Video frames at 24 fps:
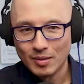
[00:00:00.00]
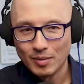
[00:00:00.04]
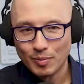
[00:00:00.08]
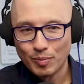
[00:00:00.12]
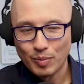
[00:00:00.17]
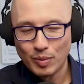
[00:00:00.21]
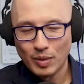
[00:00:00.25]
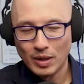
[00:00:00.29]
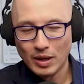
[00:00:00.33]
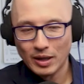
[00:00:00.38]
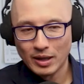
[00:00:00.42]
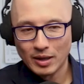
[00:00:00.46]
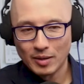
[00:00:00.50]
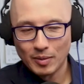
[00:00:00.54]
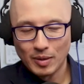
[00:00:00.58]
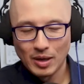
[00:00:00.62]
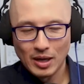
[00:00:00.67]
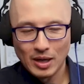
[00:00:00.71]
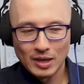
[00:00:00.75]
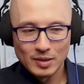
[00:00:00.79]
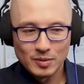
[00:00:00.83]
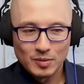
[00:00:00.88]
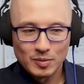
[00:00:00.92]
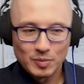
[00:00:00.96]
like
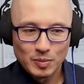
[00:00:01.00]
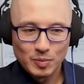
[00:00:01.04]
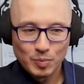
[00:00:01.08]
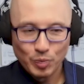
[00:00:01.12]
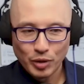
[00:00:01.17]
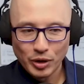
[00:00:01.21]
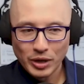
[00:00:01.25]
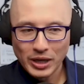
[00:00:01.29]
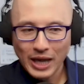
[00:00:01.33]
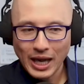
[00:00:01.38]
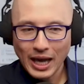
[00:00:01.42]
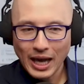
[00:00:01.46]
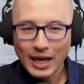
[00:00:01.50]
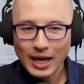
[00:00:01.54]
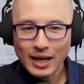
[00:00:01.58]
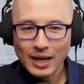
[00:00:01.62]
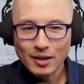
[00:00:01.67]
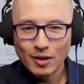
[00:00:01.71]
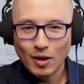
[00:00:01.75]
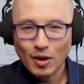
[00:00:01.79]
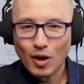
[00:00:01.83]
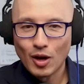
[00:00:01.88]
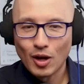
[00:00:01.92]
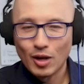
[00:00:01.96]
pre-K
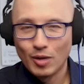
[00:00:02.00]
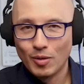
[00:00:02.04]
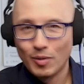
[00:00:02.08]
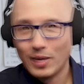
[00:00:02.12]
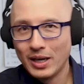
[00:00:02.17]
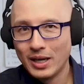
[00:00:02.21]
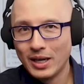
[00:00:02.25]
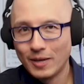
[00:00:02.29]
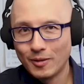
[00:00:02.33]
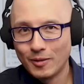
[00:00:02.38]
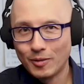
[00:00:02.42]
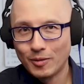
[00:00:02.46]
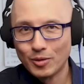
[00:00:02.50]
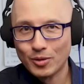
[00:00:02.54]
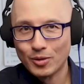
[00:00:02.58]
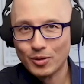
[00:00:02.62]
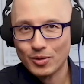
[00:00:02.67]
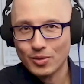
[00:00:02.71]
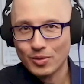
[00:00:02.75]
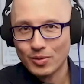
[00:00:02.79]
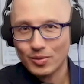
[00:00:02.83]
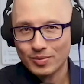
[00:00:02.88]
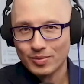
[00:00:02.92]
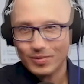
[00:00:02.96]
all the way
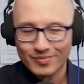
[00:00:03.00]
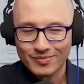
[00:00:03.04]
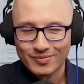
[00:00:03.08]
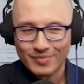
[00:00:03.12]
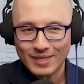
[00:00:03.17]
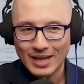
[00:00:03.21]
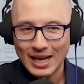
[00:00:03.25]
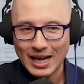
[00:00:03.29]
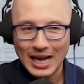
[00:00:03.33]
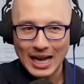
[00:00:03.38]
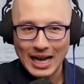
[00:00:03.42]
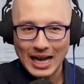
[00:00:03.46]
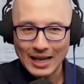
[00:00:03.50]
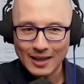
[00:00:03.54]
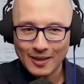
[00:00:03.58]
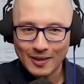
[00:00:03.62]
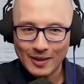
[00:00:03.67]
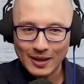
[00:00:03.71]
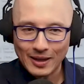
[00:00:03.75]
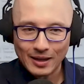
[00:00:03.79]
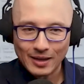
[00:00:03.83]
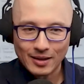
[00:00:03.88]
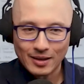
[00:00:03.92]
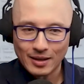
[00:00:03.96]
through, I
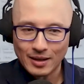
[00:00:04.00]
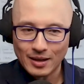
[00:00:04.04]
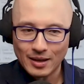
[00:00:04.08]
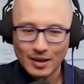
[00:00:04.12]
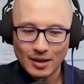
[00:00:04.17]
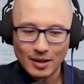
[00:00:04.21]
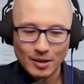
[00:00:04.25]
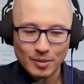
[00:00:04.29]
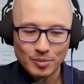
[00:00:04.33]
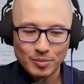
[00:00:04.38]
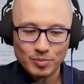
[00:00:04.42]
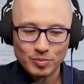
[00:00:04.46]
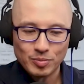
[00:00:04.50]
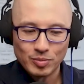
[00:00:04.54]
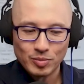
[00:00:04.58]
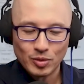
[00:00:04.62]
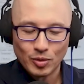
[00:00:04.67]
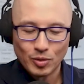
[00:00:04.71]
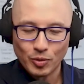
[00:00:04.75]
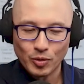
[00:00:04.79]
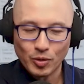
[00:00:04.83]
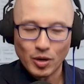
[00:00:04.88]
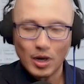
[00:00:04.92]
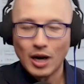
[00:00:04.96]
think,
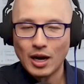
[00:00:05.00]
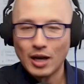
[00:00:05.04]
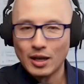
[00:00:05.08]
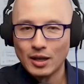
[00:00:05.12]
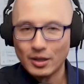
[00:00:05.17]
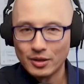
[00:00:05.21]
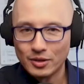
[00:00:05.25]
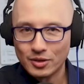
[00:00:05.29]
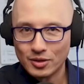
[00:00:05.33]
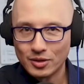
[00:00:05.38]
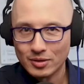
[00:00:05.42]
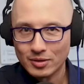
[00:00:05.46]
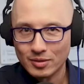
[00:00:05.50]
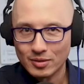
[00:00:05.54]
through college,